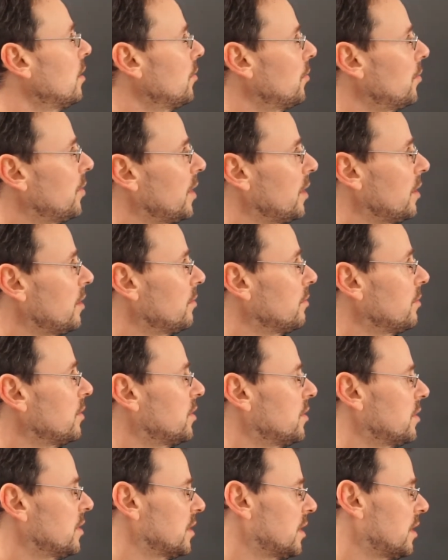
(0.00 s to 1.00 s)
Well, we
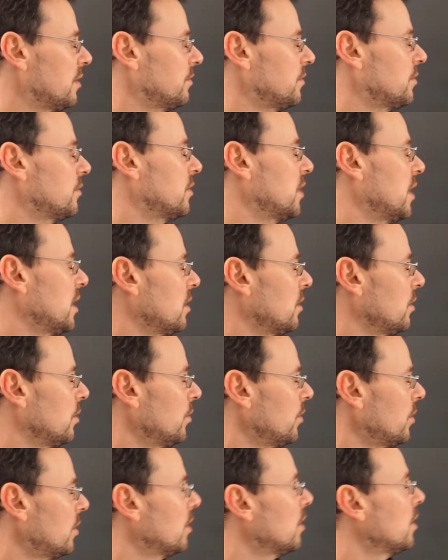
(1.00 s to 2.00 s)
just have to take a
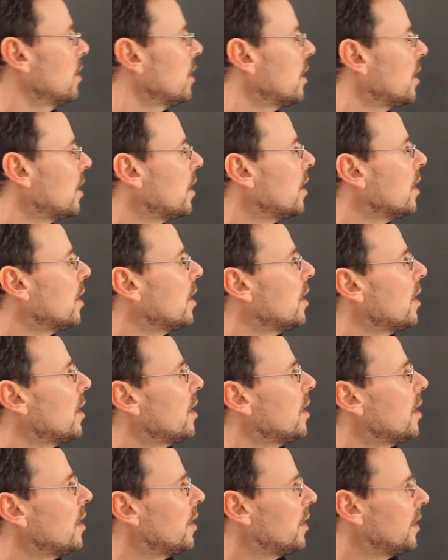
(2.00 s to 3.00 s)
look.
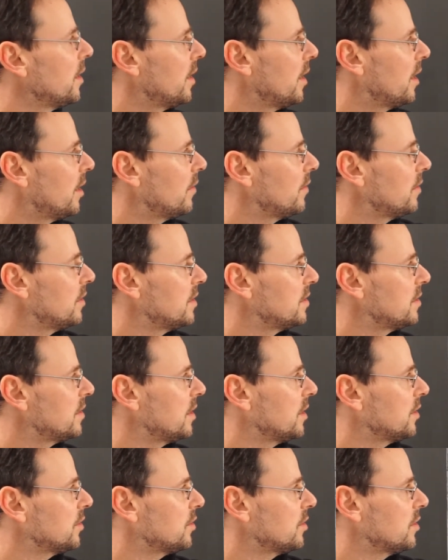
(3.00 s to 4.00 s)
Now the
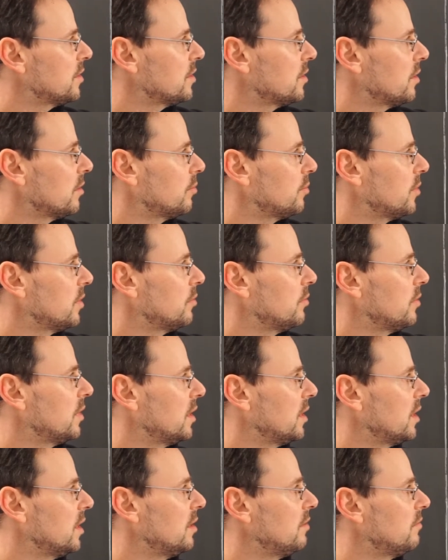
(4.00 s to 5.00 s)
distinction is not
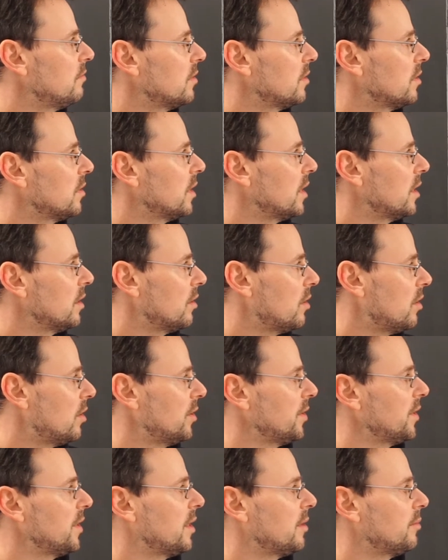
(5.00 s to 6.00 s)
between even and
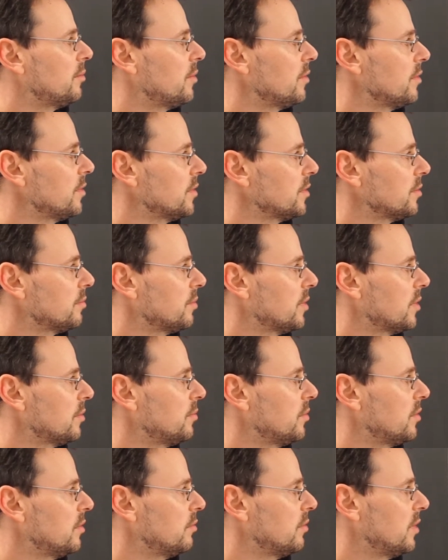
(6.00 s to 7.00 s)
odd numbers, but
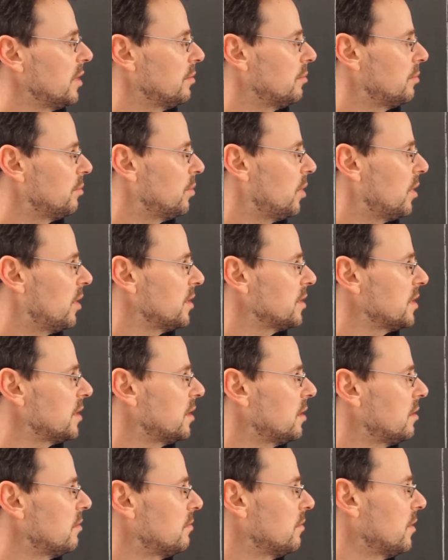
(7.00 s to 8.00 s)
between
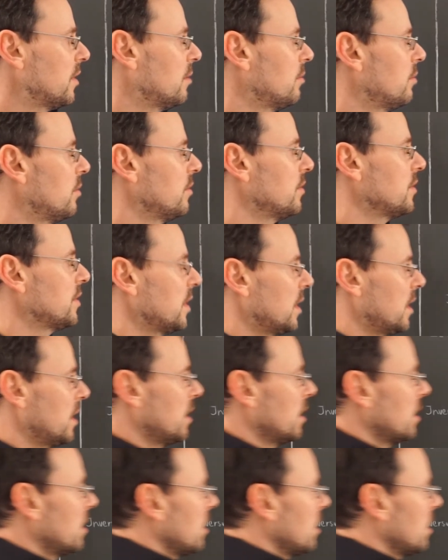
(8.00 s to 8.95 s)
positive numbers and